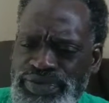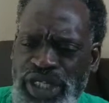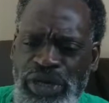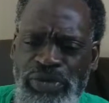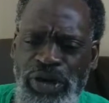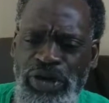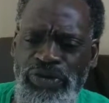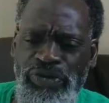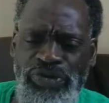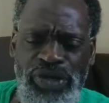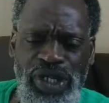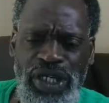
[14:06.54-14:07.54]
Come on.
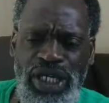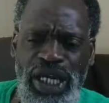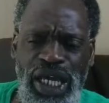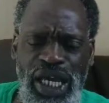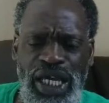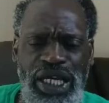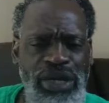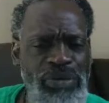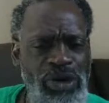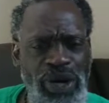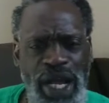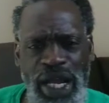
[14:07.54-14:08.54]

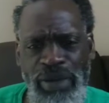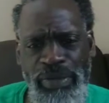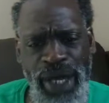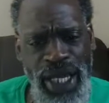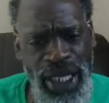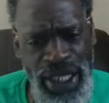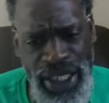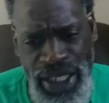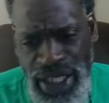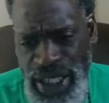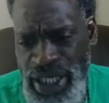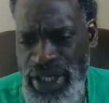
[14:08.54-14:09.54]

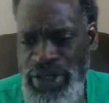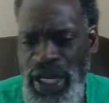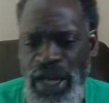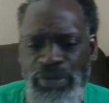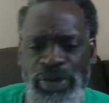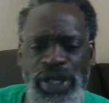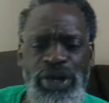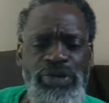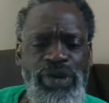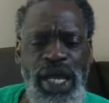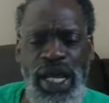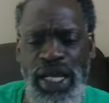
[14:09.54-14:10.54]
Anime. Gotta be
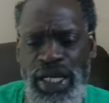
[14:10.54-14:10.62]
on that.